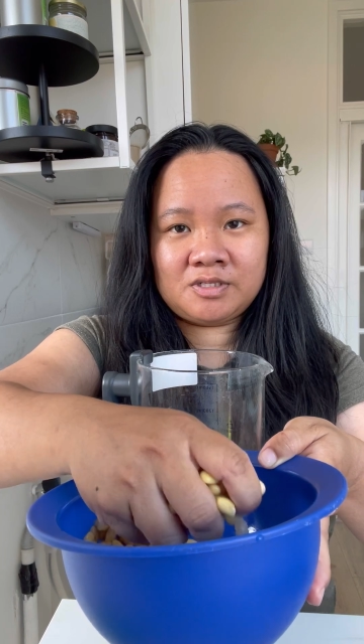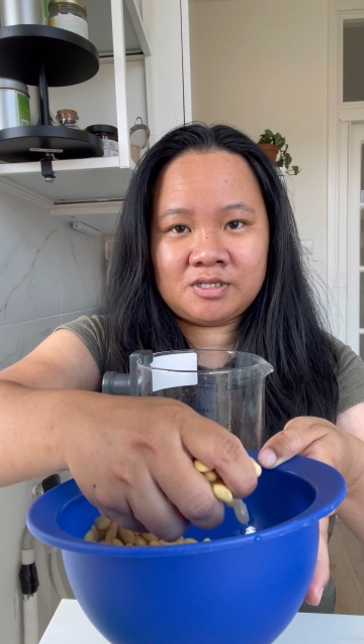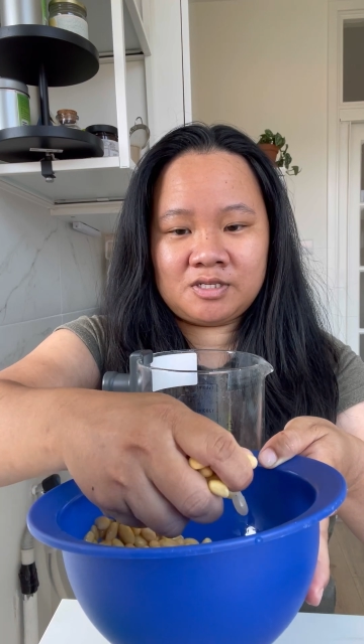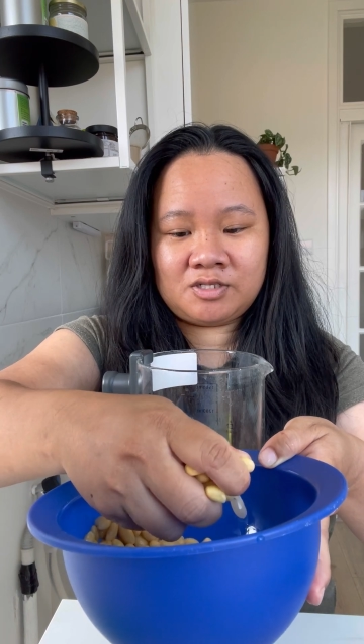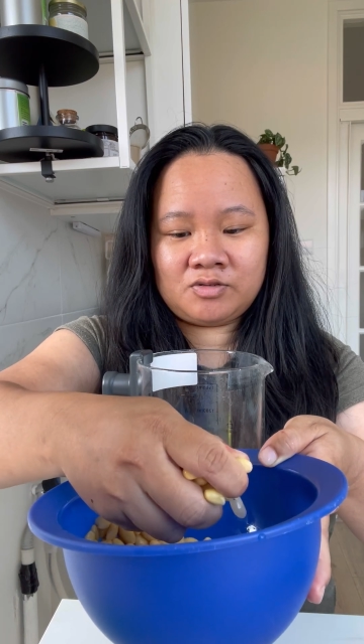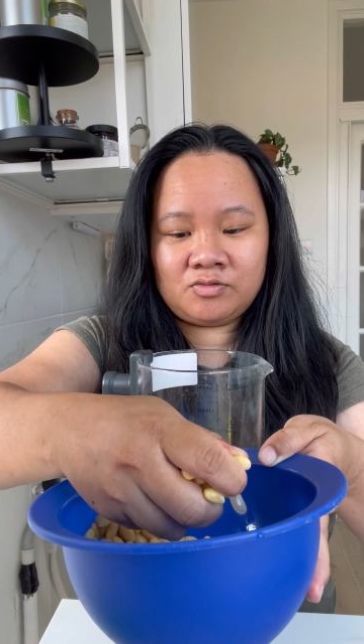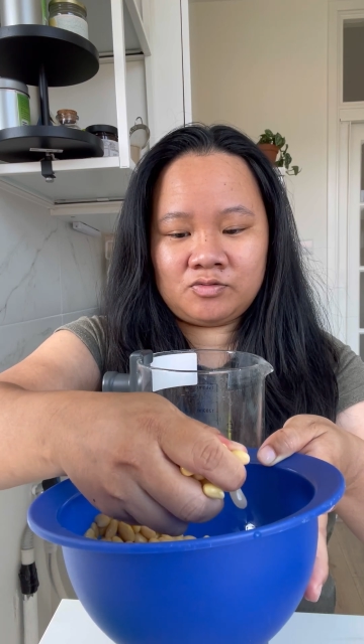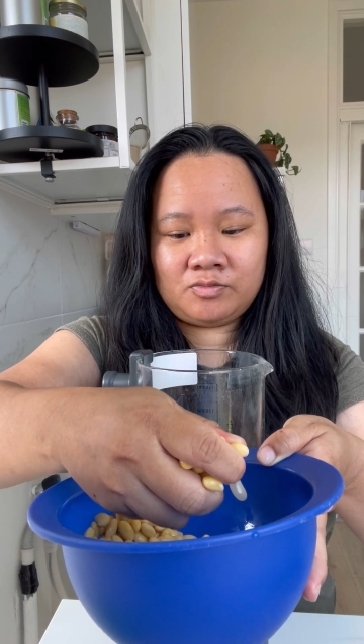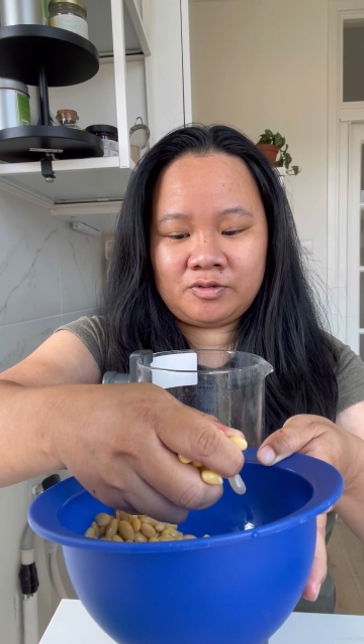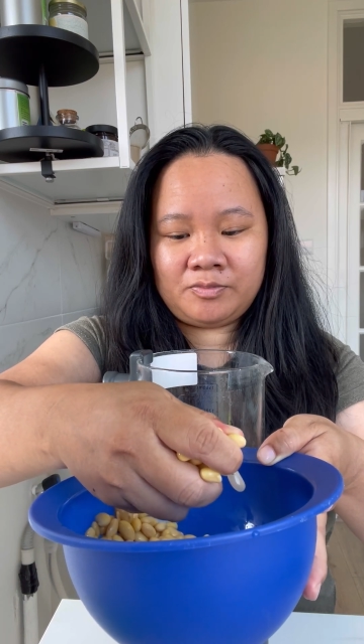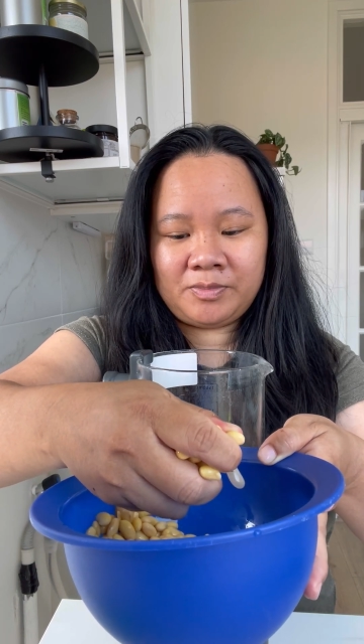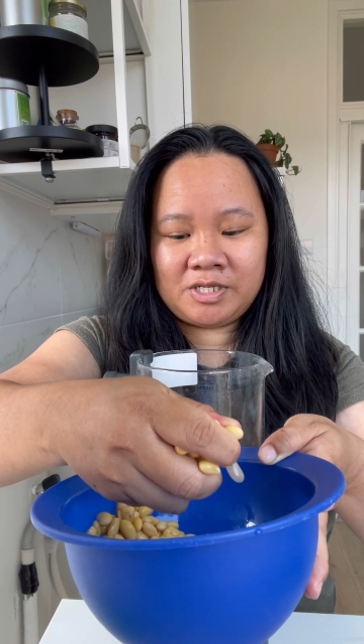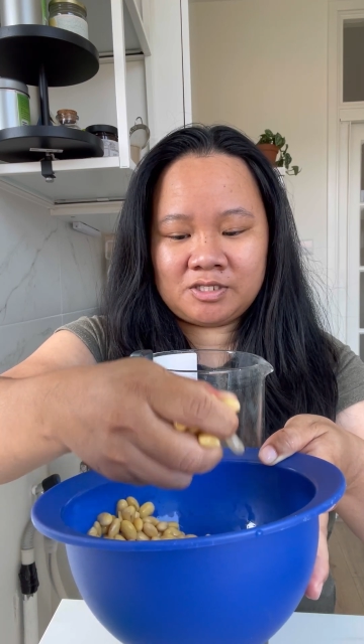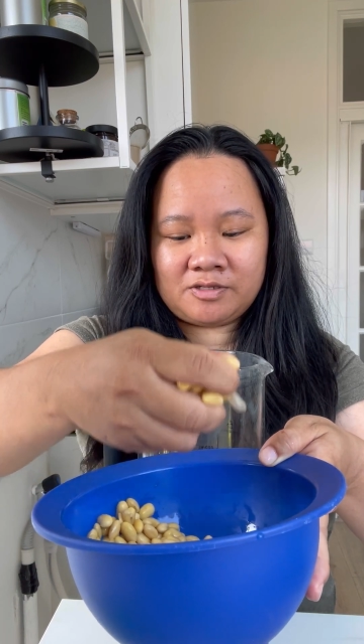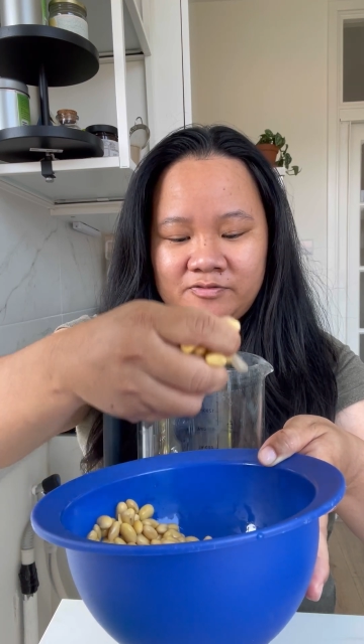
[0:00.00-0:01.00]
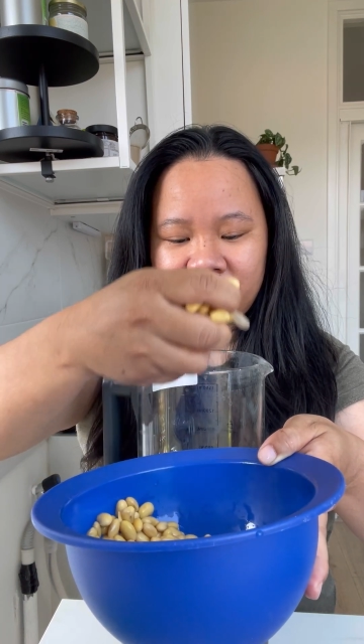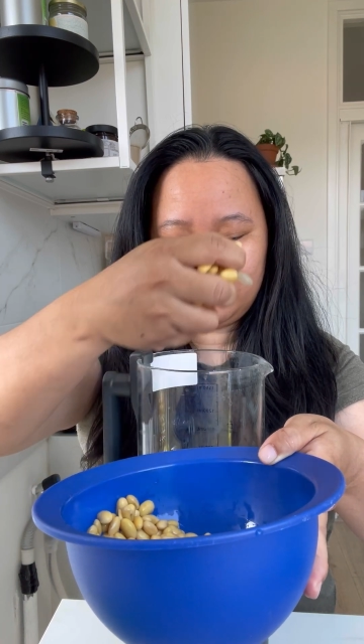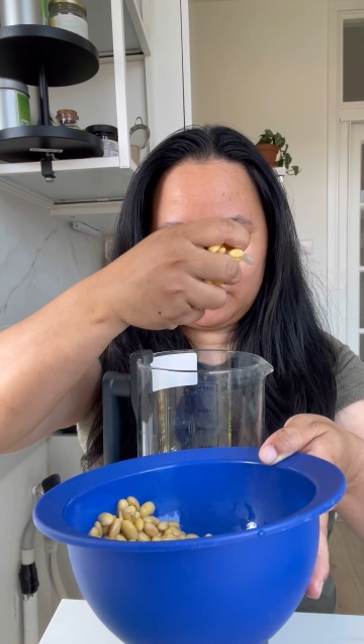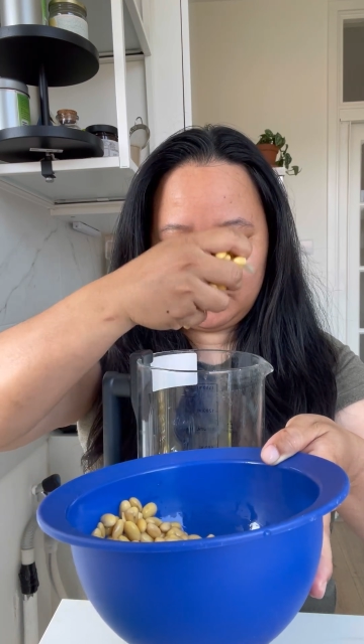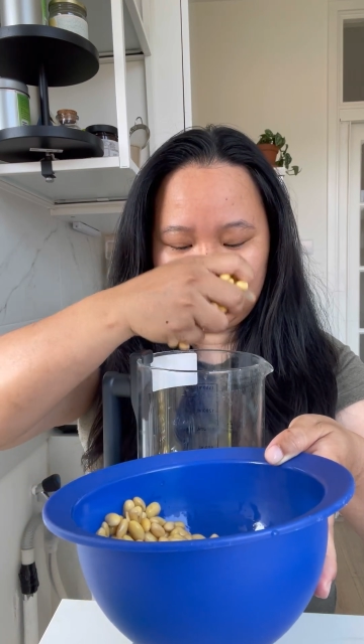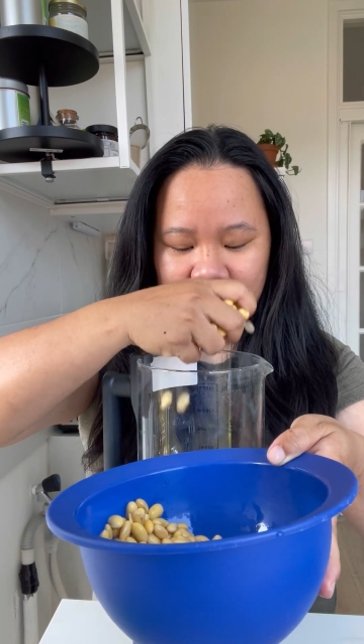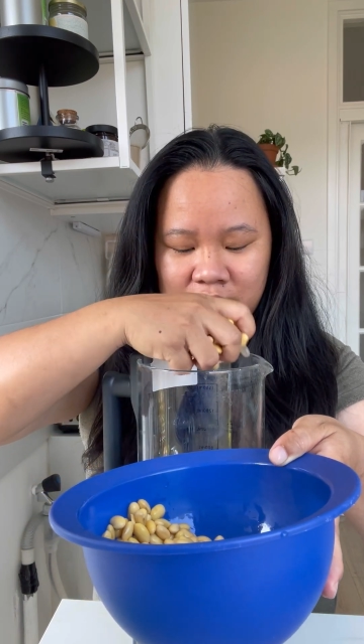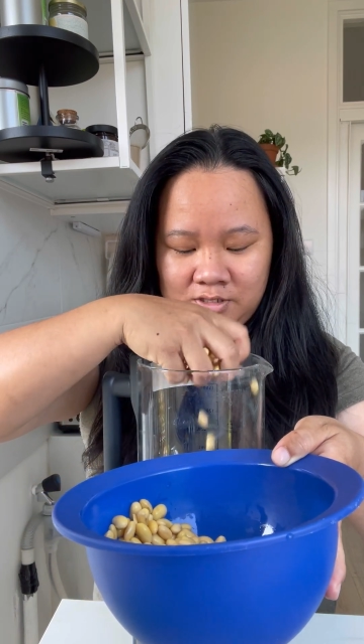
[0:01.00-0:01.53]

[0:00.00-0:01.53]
into the mixer first.